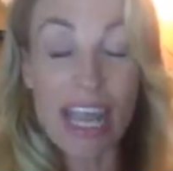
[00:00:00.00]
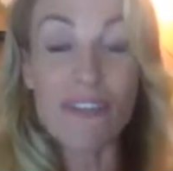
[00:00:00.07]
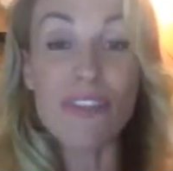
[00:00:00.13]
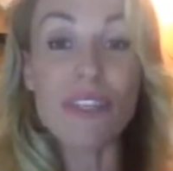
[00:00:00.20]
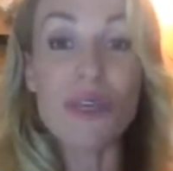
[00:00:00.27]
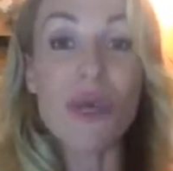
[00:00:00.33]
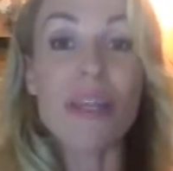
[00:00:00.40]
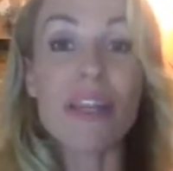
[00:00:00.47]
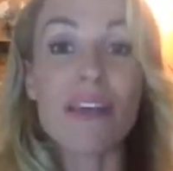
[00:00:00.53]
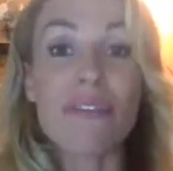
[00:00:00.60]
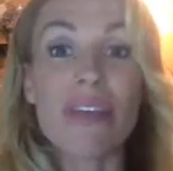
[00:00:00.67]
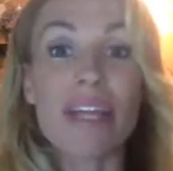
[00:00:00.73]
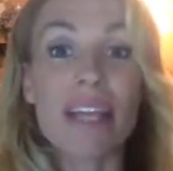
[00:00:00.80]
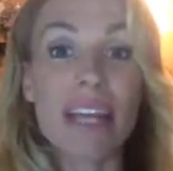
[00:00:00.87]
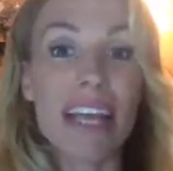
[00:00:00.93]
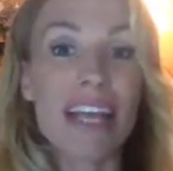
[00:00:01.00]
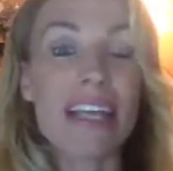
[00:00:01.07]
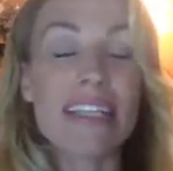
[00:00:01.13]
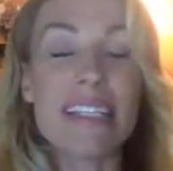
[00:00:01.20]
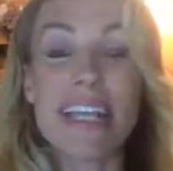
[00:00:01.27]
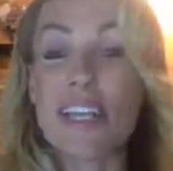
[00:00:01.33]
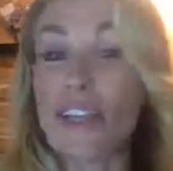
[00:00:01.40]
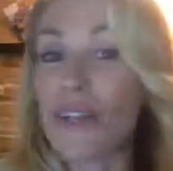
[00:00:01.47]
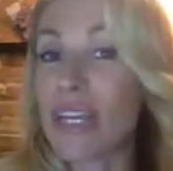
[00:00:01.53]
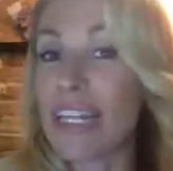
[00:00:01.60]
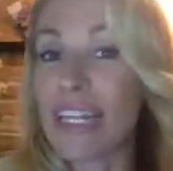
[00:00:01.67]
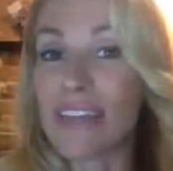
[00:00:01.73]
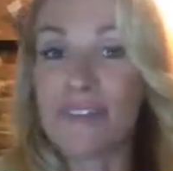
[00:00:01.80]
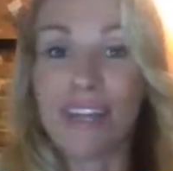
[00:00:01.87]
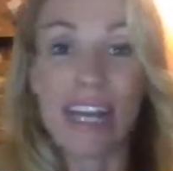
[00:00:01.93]
If you don't love it, like I said, you
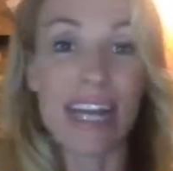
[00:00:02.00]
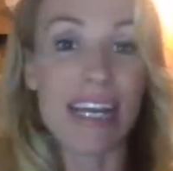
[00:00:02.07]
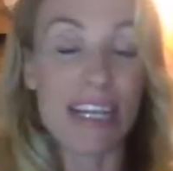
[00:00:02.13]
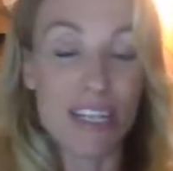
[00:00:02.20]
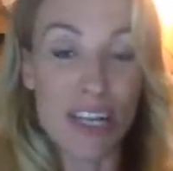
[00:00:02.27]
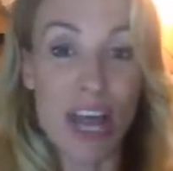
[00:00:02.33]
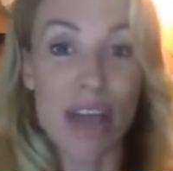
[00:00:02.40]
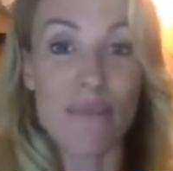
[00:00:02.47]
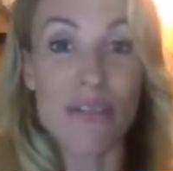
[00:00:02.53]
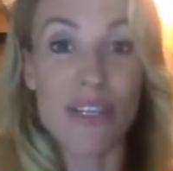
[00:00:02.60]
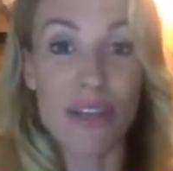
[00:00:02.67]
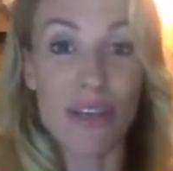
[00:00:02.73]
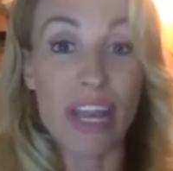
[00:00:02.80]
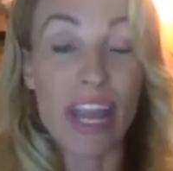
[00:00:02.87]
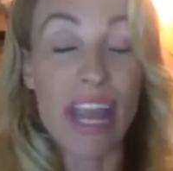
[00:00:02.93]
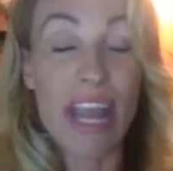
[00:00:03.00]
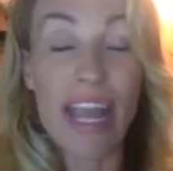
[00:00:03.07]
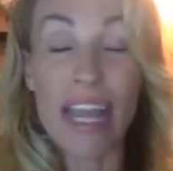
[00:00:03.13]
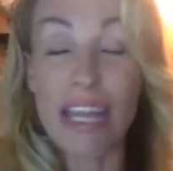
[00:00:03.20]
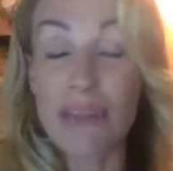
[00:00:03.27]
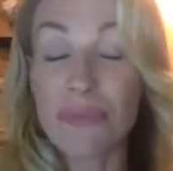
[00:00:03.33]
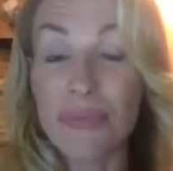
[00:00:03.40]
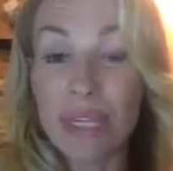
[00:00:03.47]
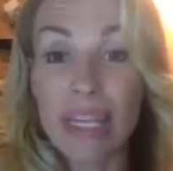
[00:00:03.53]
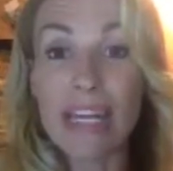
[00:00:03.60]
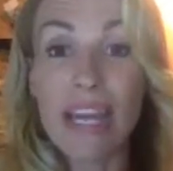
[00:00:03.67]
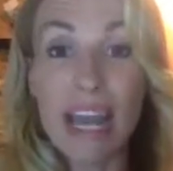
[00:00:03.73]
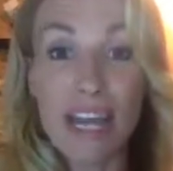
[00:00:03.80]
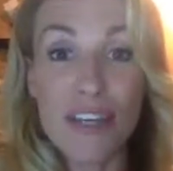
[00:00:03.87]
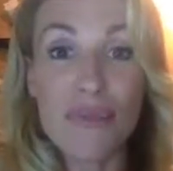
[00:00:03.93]
can leave it anytime. So
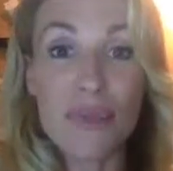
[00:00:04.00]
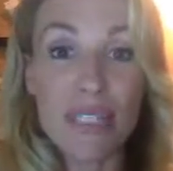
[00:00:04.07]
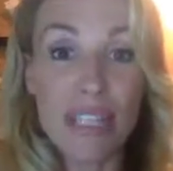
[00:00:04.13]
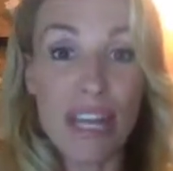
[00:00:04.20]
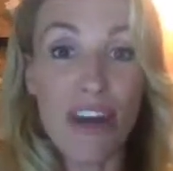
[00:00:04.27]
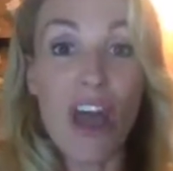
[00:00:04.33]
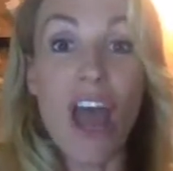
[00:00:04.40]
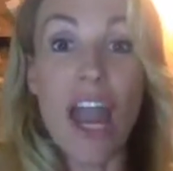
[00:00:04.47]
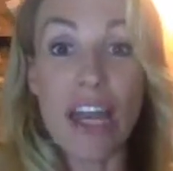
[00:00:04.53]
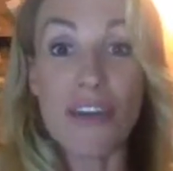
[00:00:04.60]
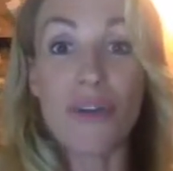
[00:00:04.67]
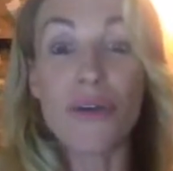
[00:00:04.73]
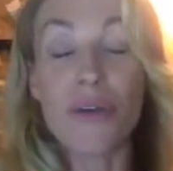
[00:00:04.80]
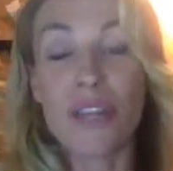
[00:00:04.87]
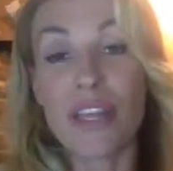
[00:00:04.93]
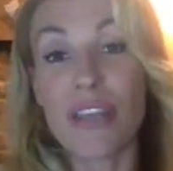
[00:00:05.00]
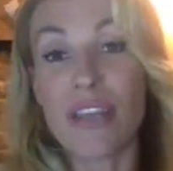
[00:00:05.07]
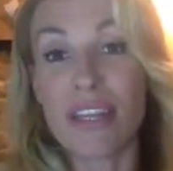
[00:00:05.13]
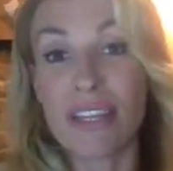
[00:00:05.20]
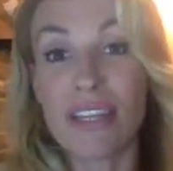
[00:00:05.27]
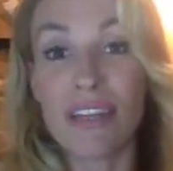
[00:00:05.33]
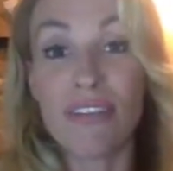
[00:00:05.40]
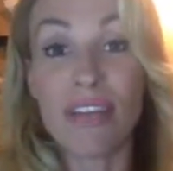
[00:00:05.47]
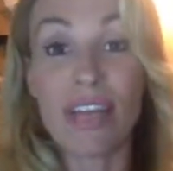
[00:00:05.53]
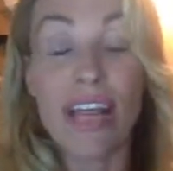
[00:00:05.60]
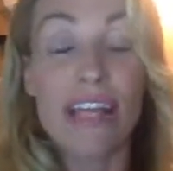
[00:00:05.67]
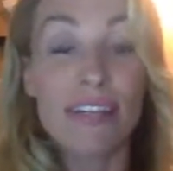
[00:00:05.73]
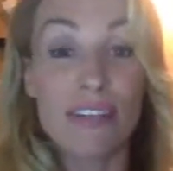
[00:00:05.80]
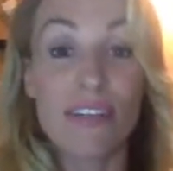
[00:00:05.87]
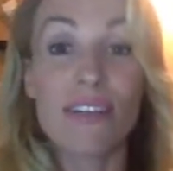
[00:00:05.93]
complete 100%. I know that you're going to love it.
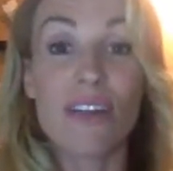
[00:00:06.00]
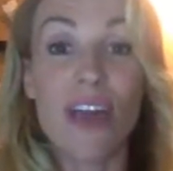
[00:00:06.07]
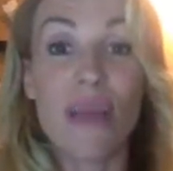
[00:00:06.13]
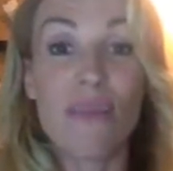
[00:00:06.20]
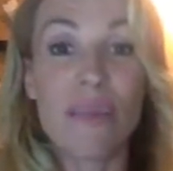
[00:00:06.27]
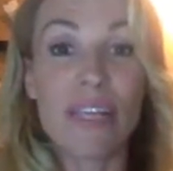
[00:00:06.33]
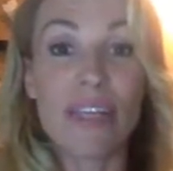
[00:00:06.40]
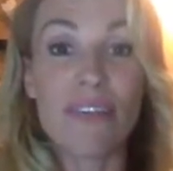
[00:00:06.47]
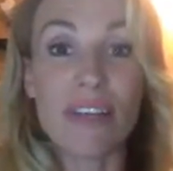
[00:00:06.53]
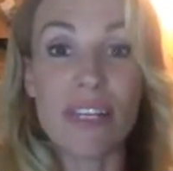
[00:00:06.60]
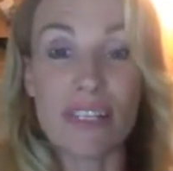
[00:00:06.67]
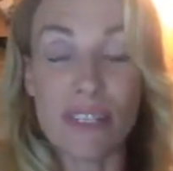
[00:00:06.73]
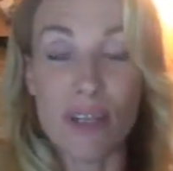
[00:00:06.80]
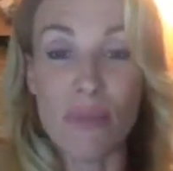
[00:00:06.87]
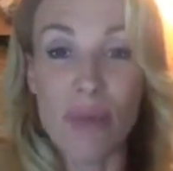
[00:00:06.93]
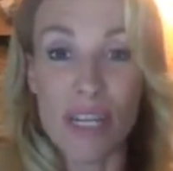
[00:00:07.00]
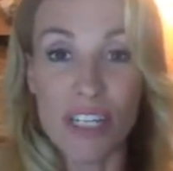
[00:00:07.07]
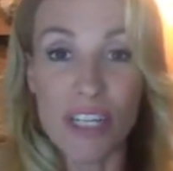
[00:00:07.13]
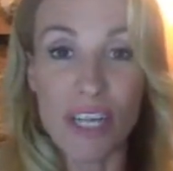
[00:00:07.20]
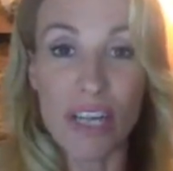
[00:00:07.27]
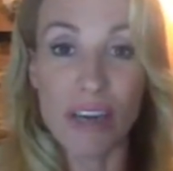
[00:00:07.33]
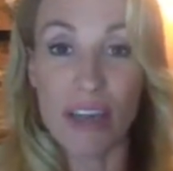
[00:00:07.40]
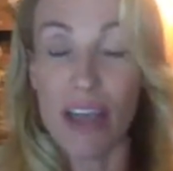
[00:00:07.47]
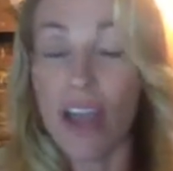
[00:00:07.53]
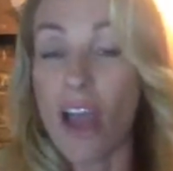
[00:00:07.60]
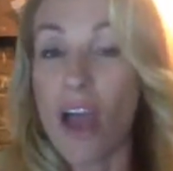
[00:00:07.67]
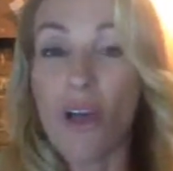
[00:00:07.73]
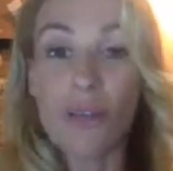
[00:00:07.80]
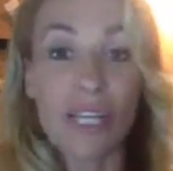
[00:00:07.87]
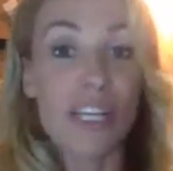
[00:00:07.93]
And I believe in it so much that
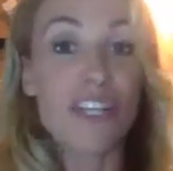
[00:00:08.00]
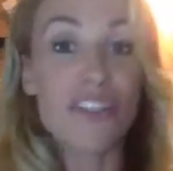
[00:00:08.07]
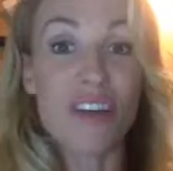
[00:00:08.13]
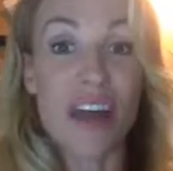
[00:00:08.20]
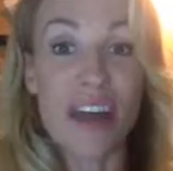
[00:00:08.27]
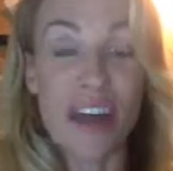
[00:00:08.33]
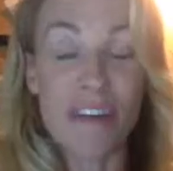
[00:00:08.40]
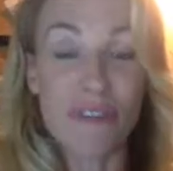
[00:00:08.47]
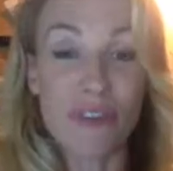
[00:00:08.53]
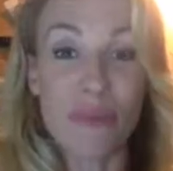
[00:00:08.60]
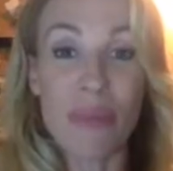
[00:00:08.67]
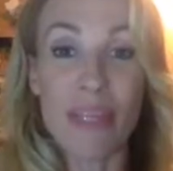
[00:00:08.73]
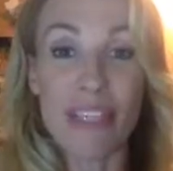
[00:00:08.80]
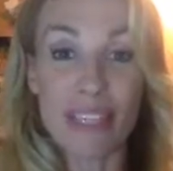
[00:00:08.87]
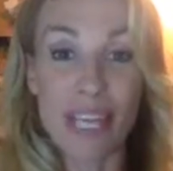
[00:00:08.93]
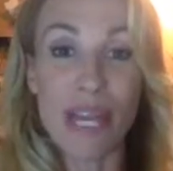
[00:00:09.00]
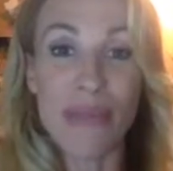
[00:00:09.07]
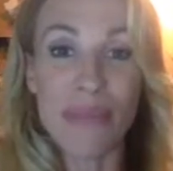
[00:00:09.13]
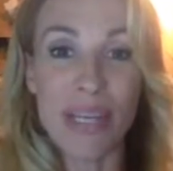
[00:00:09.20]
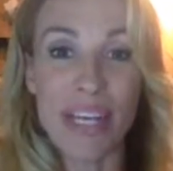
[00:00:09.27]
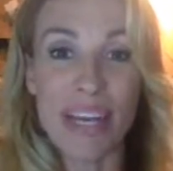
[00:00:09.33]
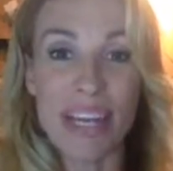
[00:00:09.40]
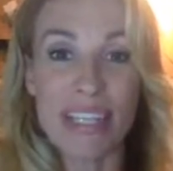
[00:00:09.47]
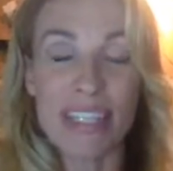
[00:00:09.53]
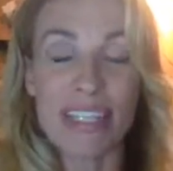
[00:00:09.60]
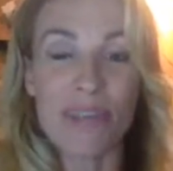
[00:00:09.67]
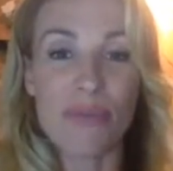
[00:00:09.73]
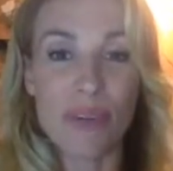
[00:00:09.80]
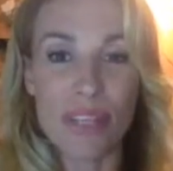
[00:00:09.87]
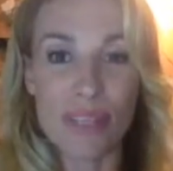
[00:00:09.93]
I'll let you try it out for a month, come in and
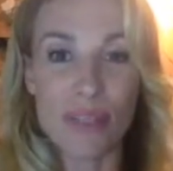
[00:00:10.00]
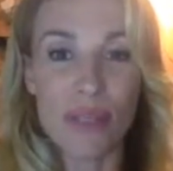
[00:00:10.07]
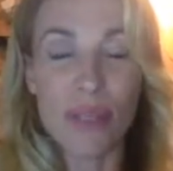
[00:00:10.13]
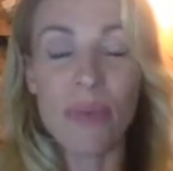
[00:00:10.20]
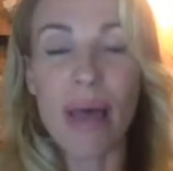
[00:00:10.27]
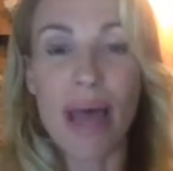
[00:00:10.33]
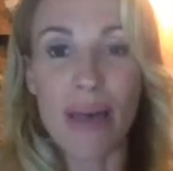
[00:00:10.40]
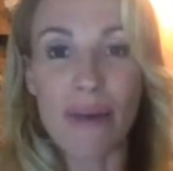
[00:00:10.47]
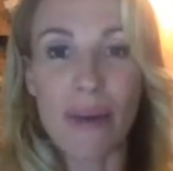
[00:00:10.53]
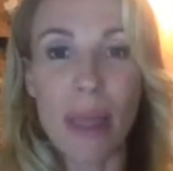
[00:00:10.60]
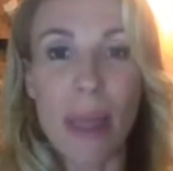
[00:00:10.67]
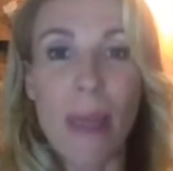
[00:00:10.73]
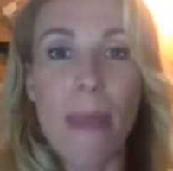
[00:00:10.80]
see what it's all about.